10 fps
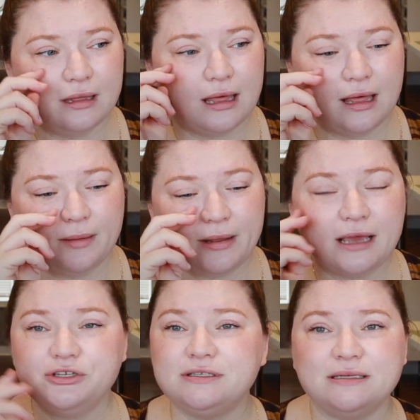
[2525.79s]
And
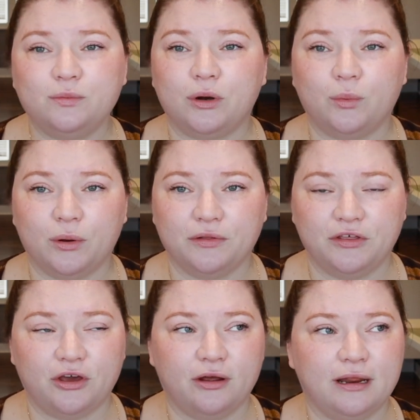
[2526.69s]
I just didn't want to work with the yarn.